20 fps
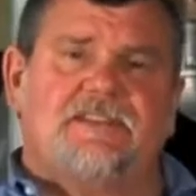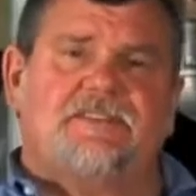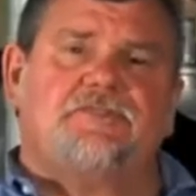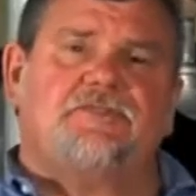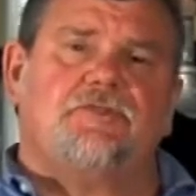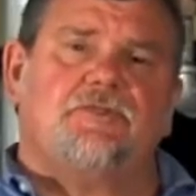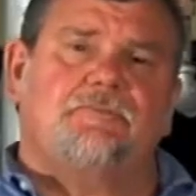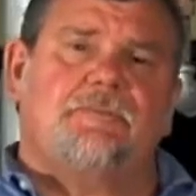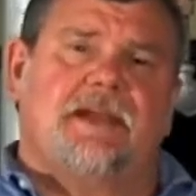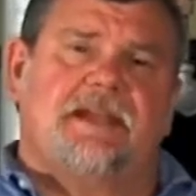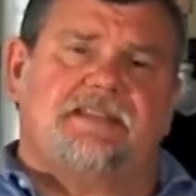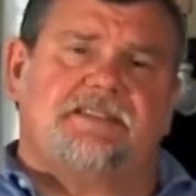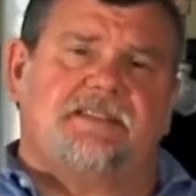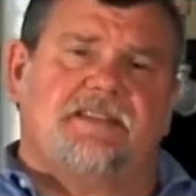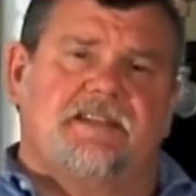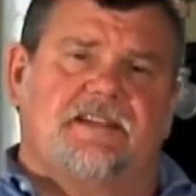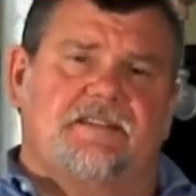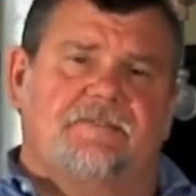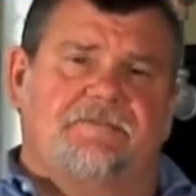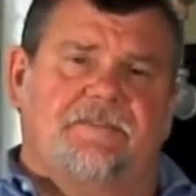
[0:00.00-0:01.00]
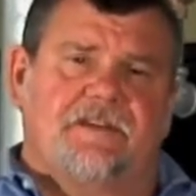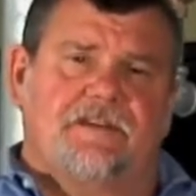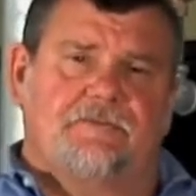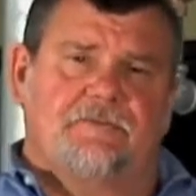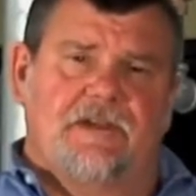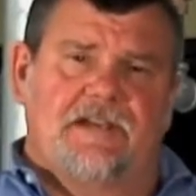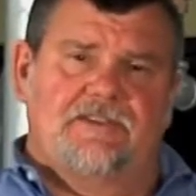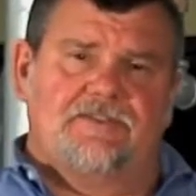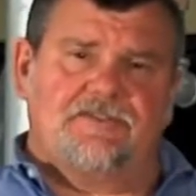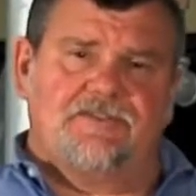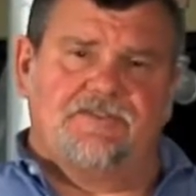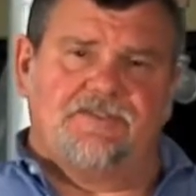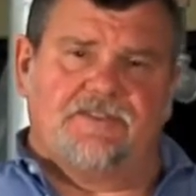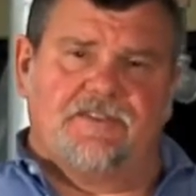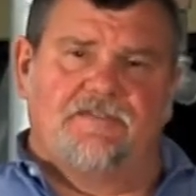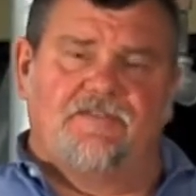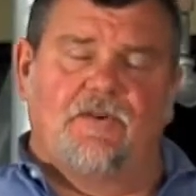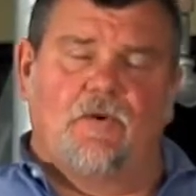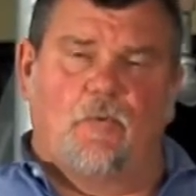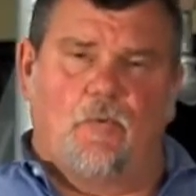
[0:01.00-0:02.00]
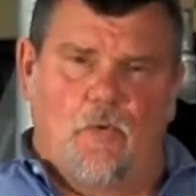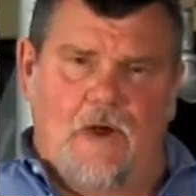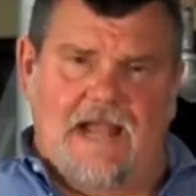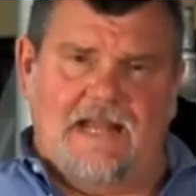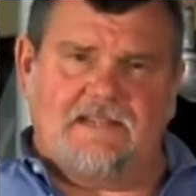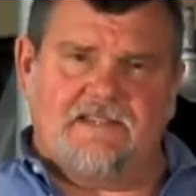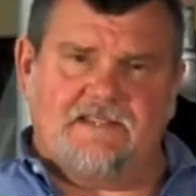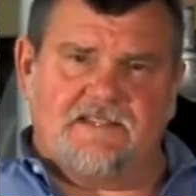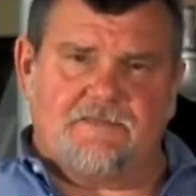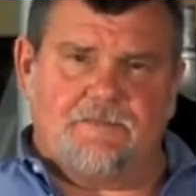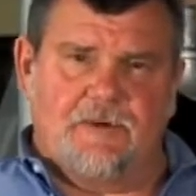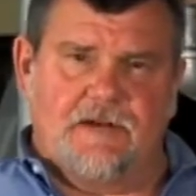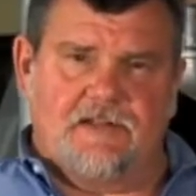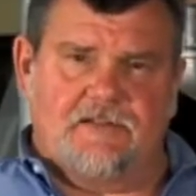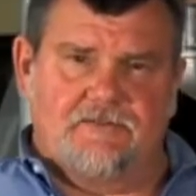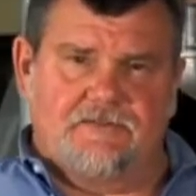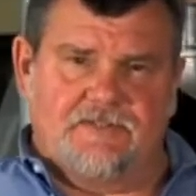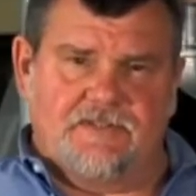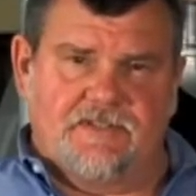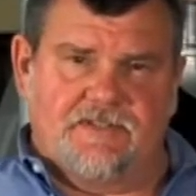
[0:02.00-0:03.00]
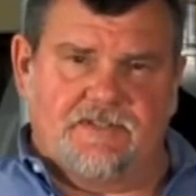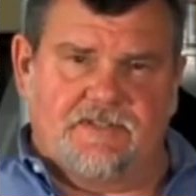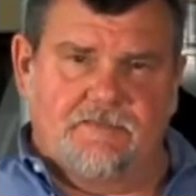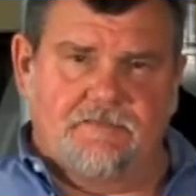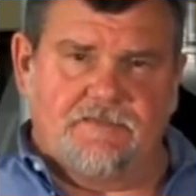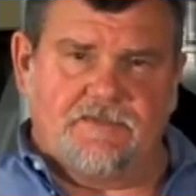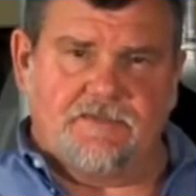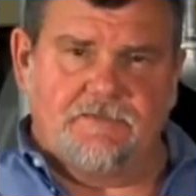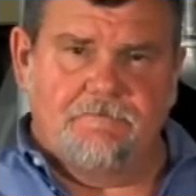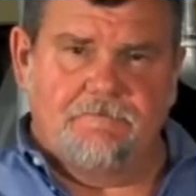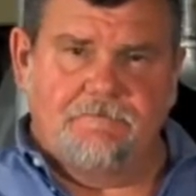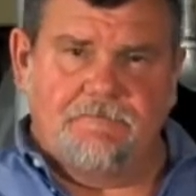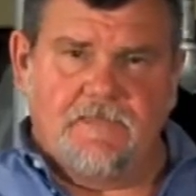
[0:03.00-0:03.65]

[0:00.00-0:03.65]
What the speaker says: two basic configurations of wet sprinkler systems.